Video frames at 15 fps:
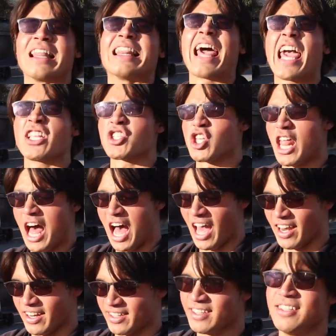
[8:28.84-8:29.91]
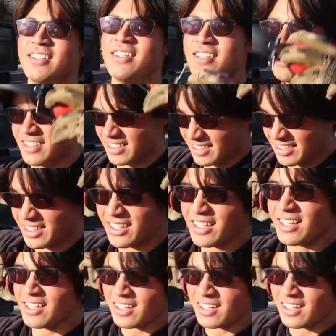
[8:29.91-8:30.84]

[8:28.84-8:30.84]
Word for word: my landslide. Oh my god,